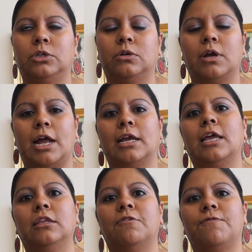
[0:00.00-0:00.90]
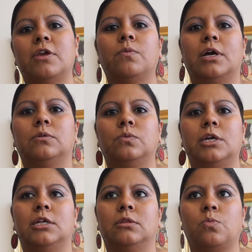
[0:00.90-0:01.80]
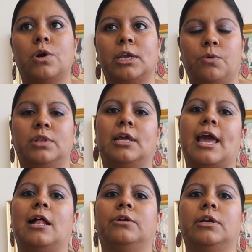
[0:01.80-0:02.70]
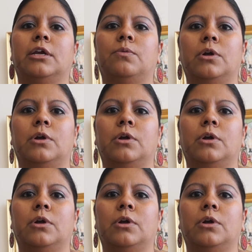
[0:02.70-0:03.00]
you know, kind of get their feet wet with working with a gallery,